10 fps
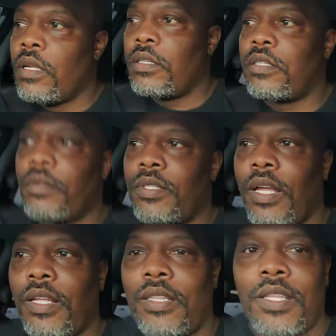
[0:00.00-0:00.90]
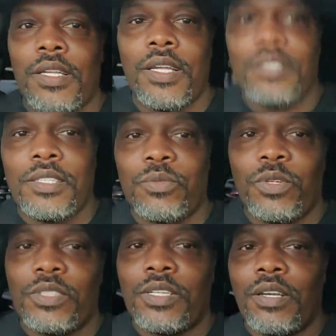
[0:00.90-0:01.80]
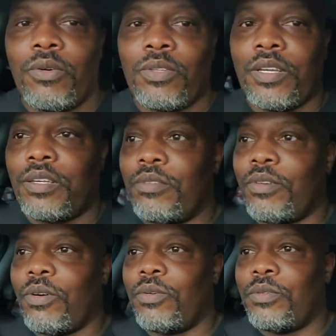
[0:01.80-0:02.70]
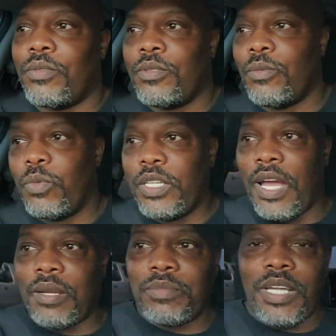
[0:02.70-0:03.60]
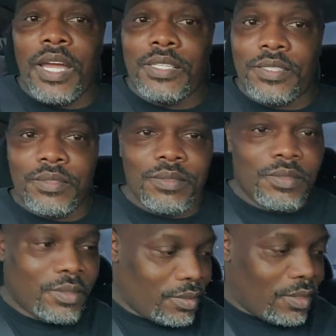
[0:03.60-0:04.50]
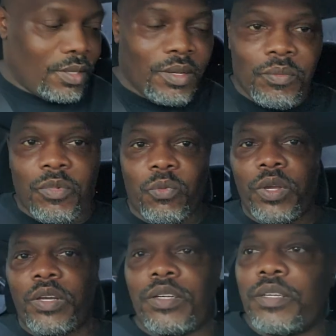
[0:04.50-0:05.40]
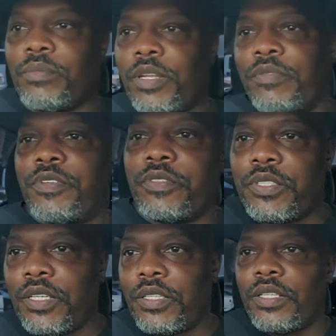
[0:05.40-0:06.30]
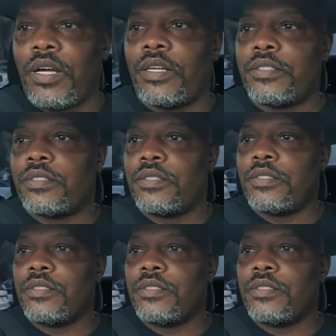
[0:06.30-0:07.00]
And sometimes I think they just want to say, okay, you know, we got them dashing, but we ain't gonna give them that fifteen dollars.